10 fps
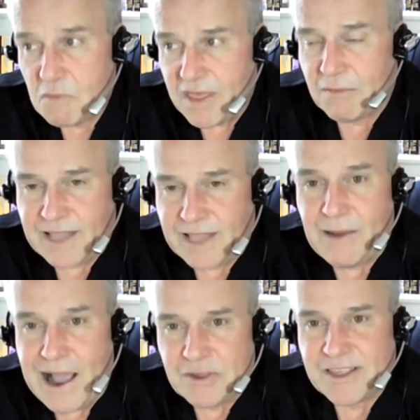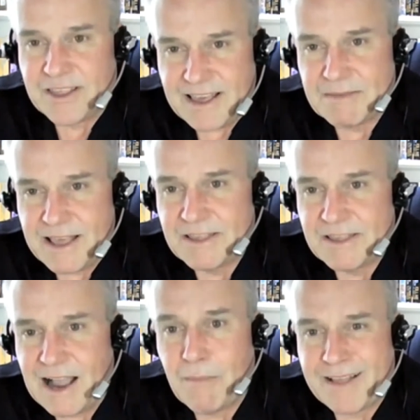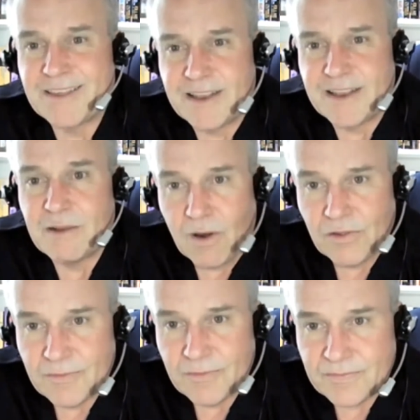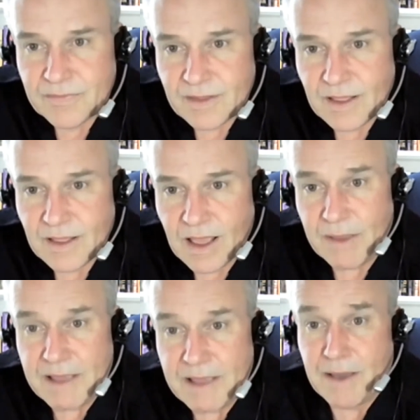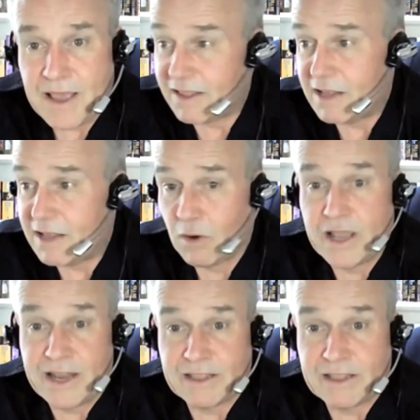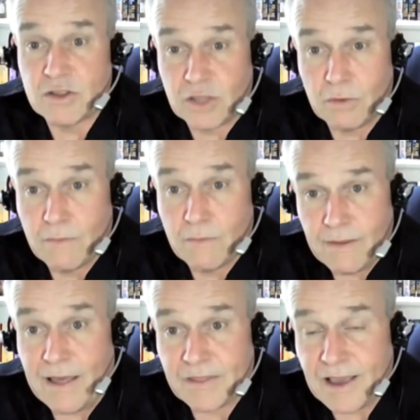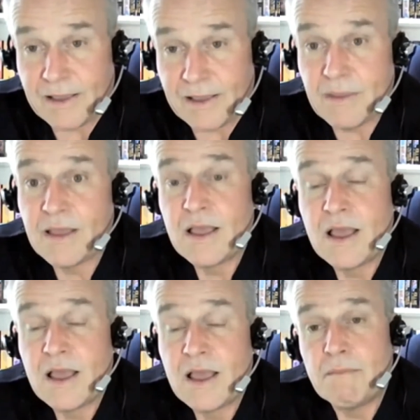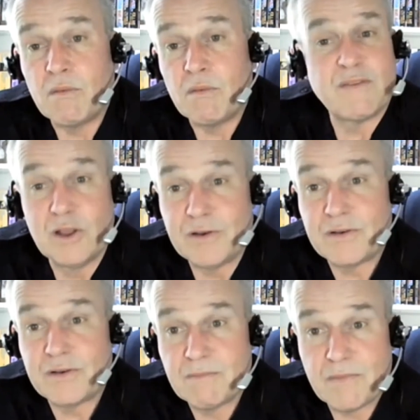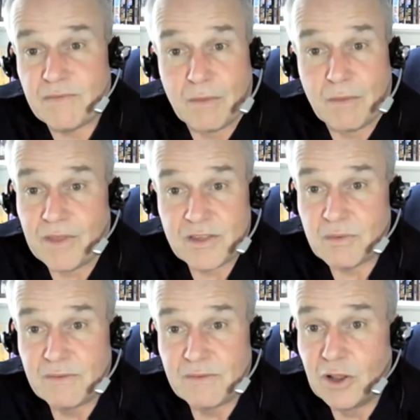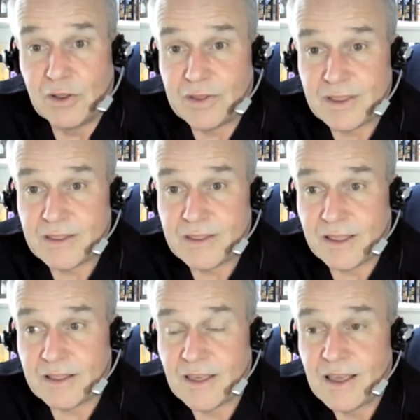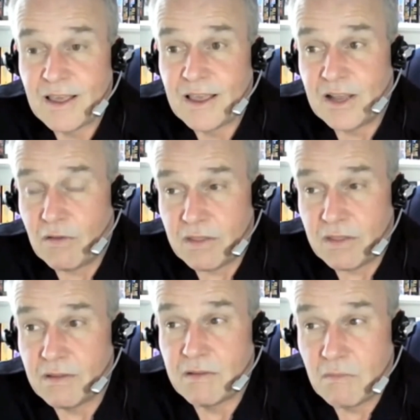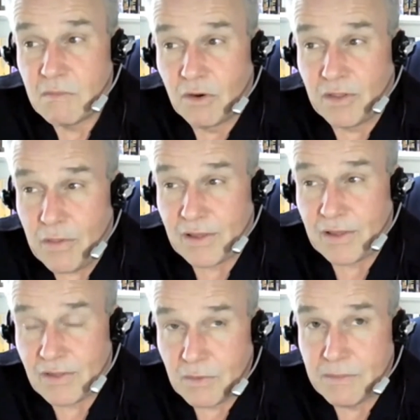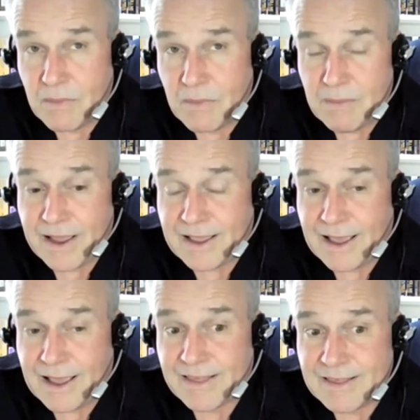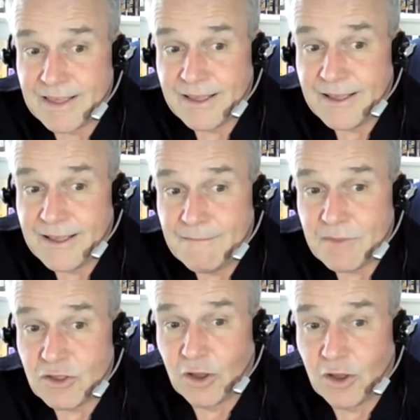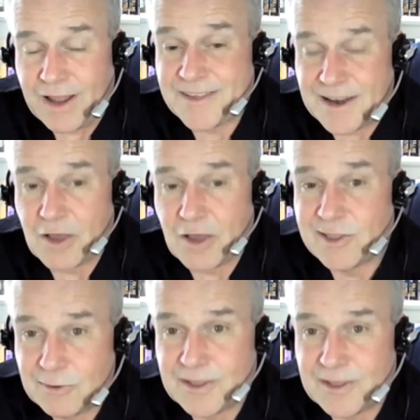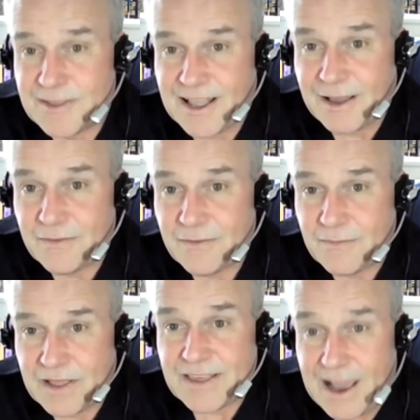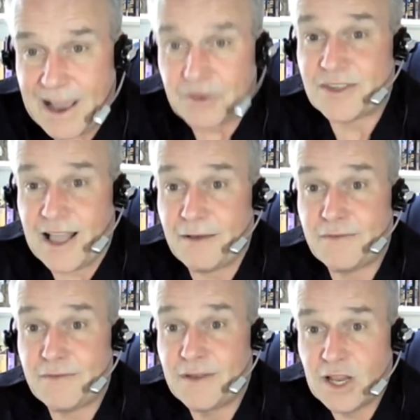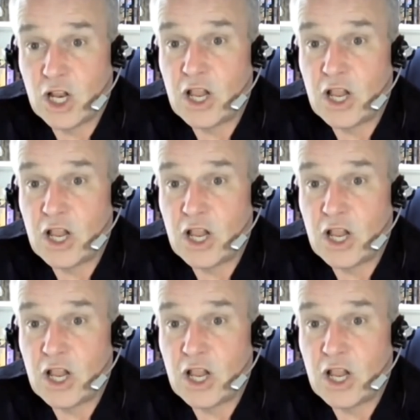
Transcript: Without doubt, ours is now better than it was. It did what it needed to do at the time, but we've learned from this. We've learned that, you know, that one of the things that we might get is it's not necessarily us losing staff, it's our staff,